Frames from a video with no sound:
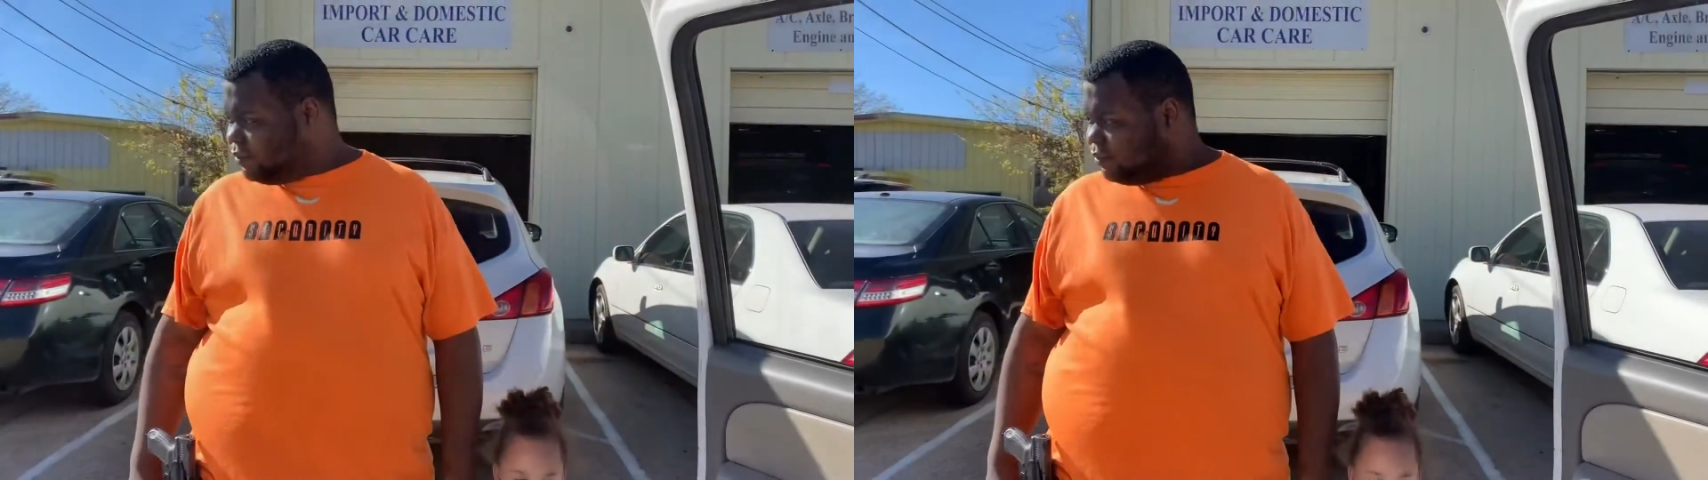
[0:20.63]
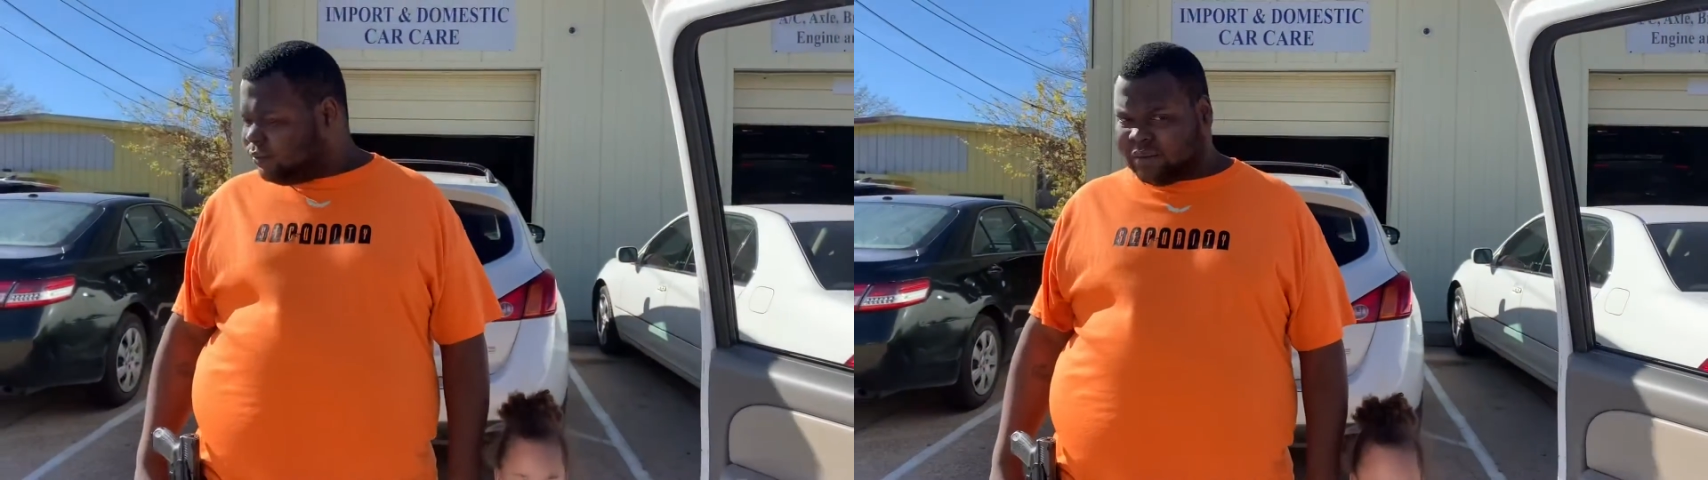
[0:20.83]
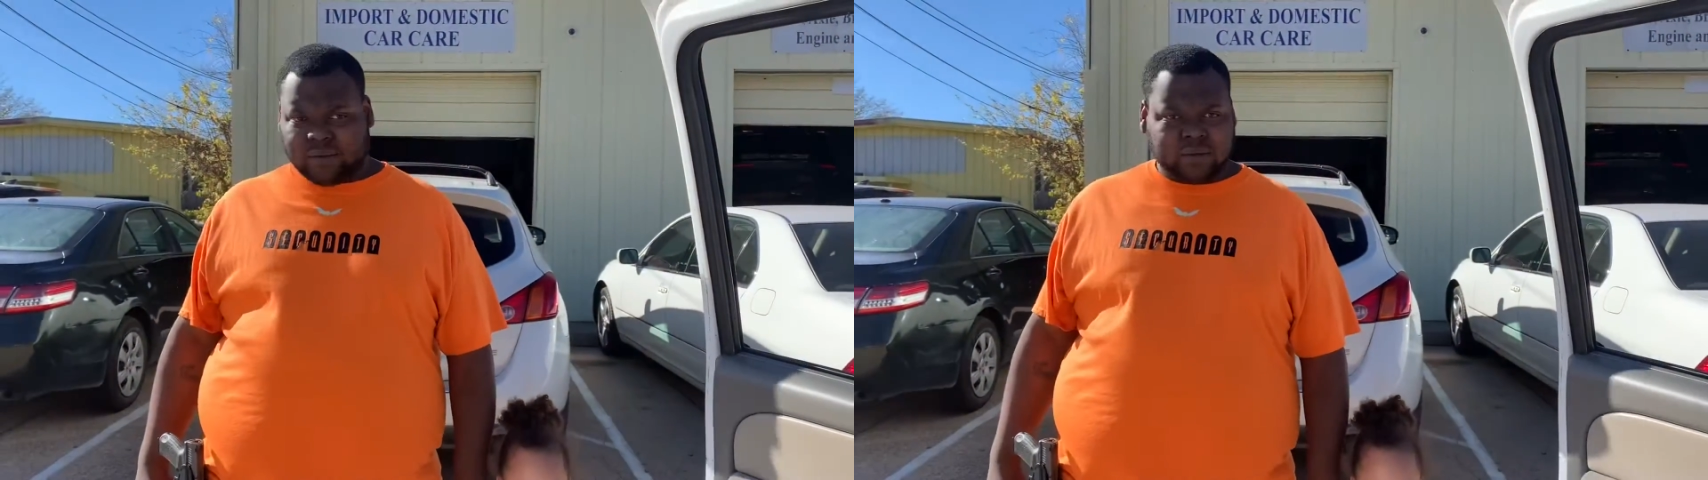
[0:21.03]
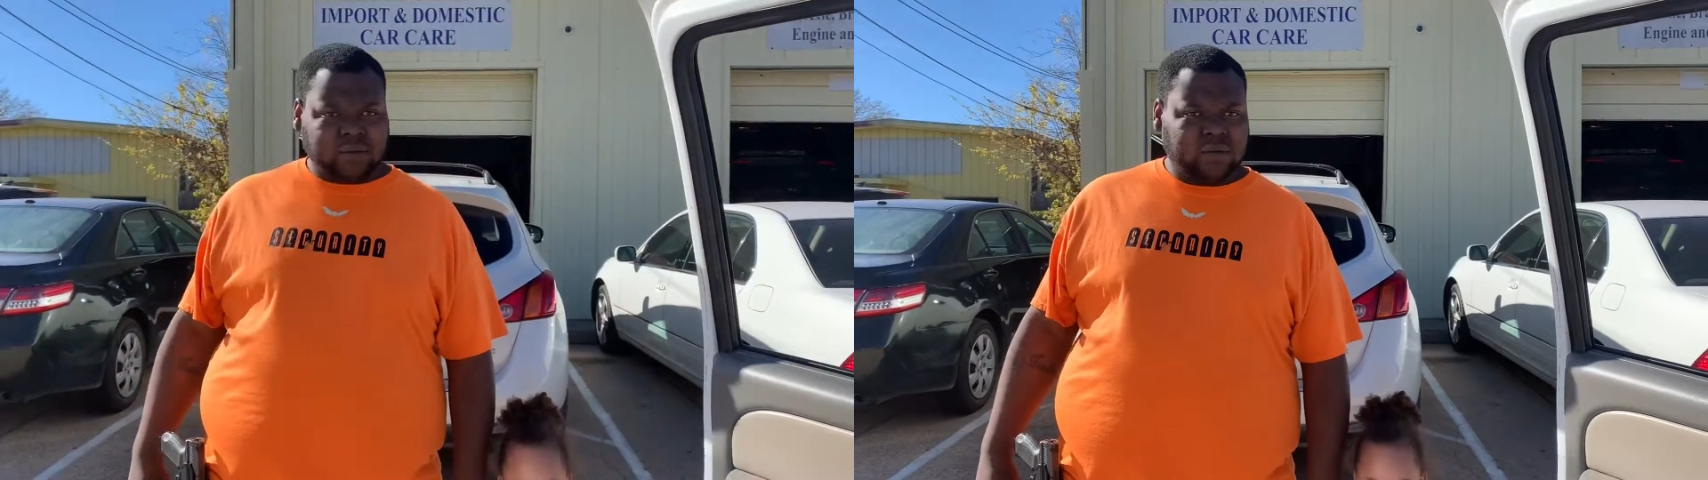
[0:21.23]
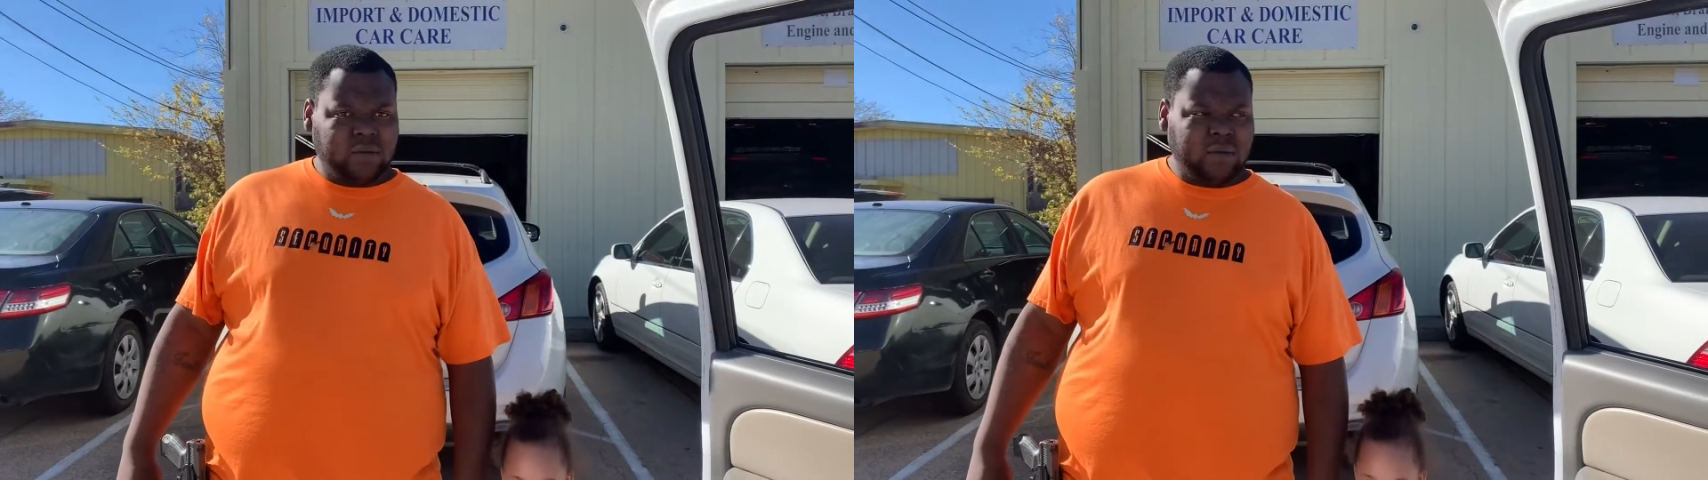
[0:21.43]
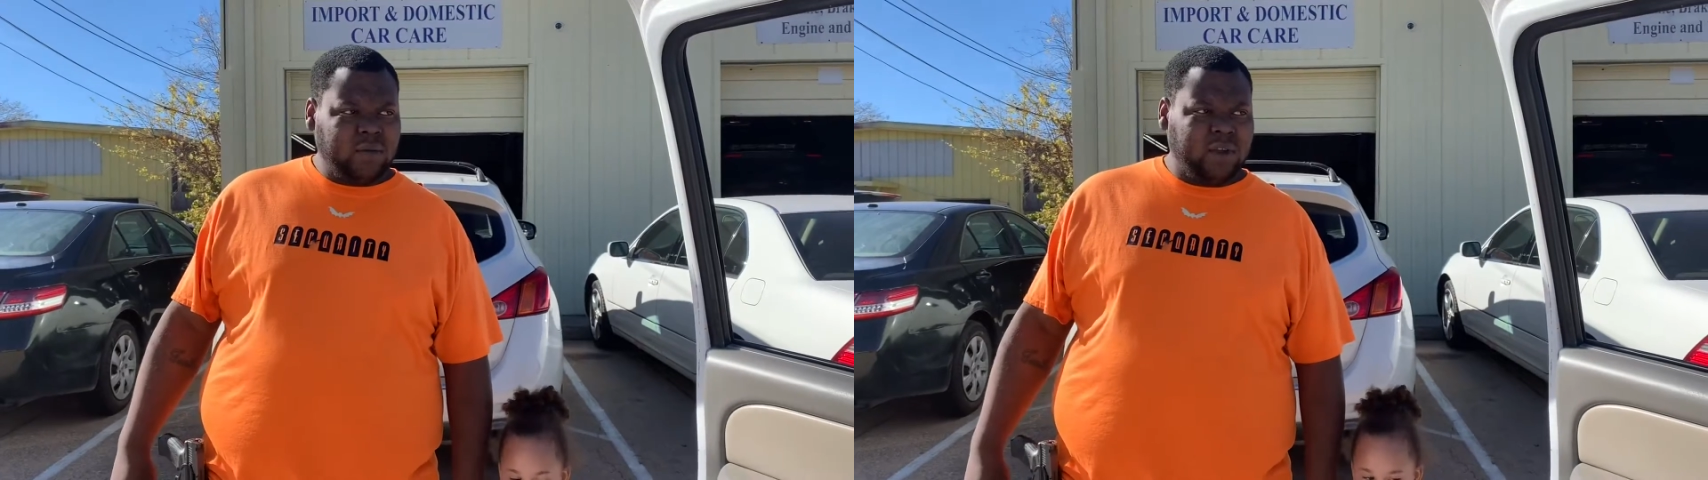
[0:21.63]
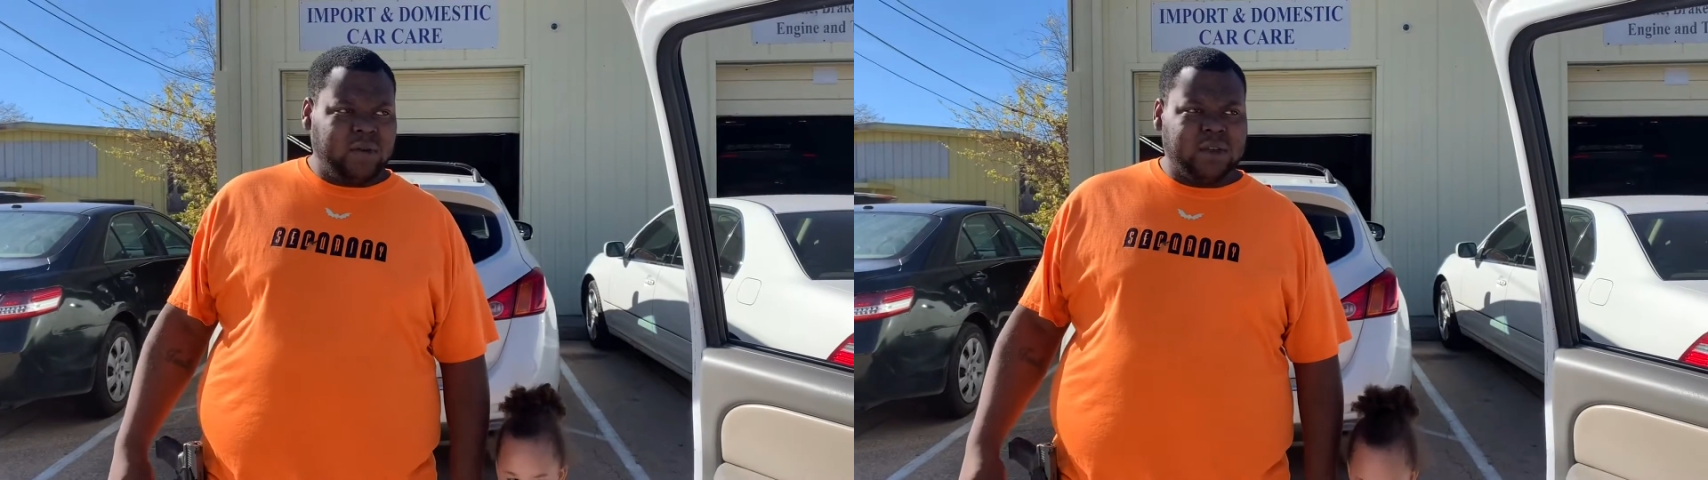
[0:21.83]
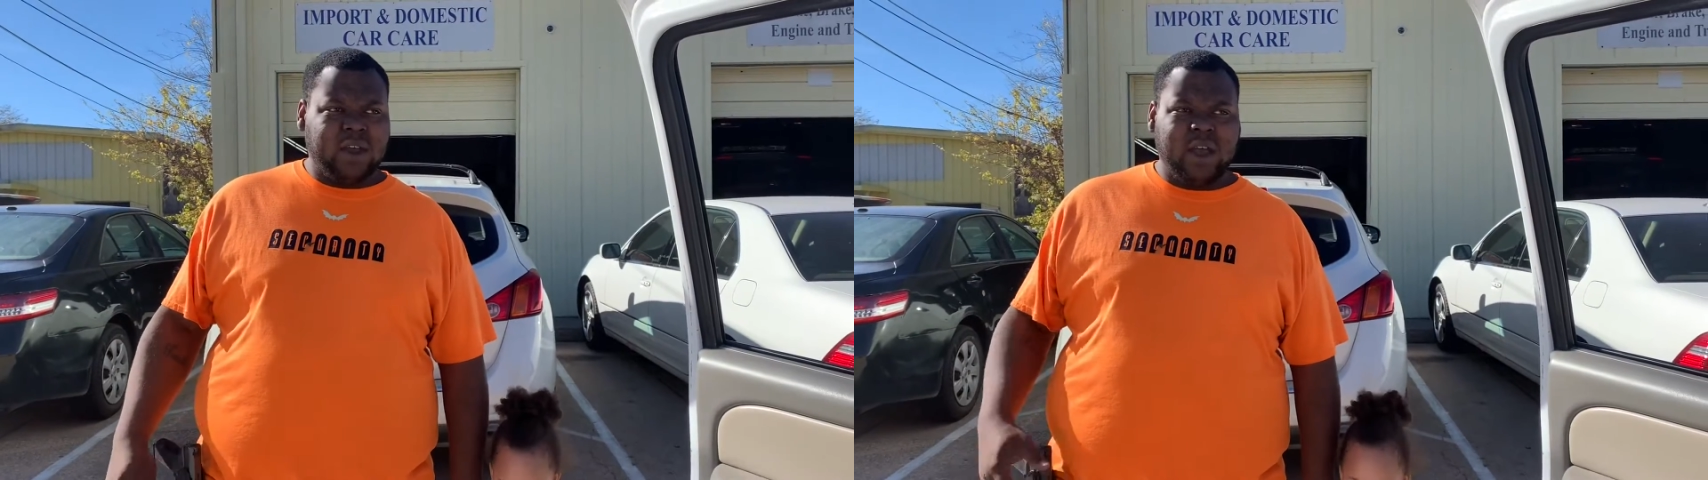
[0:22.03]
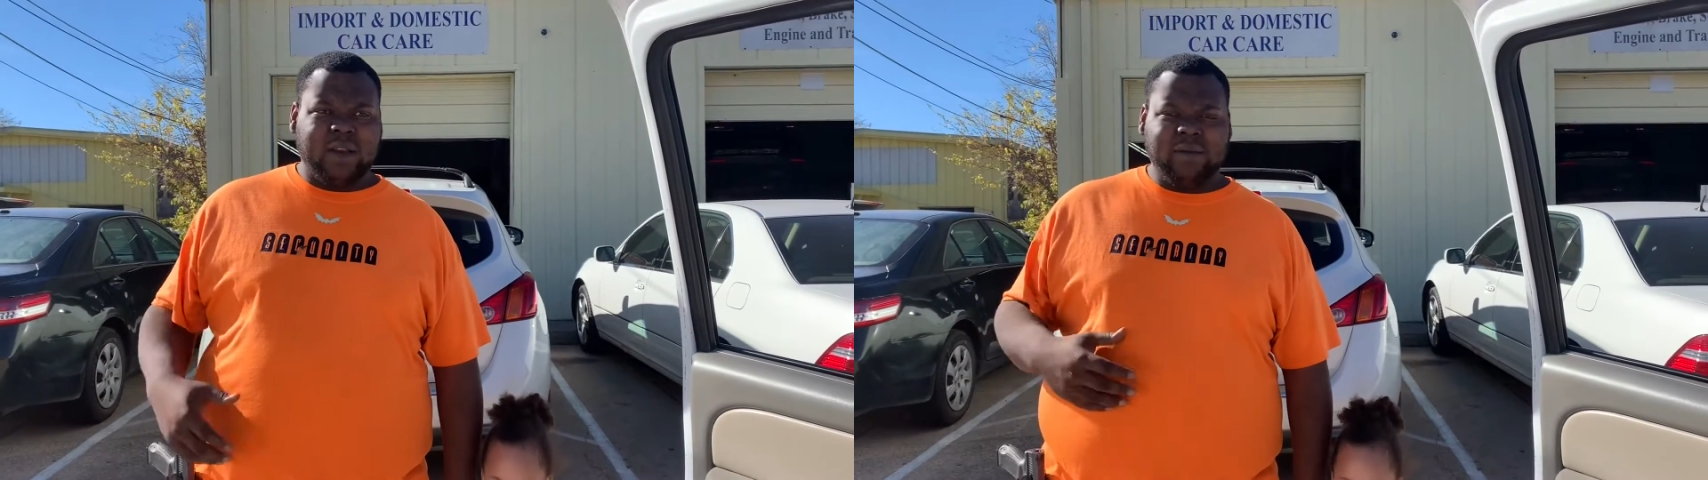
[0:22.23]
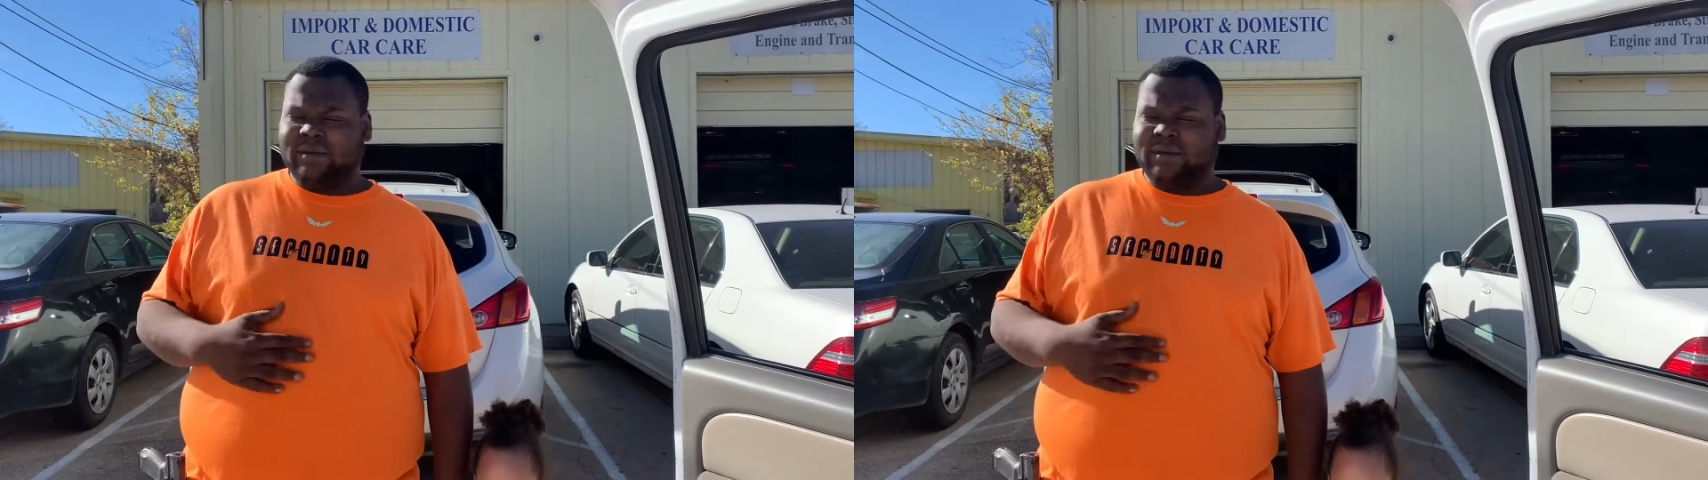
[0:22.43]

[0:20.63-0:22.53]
Kevin. It's good.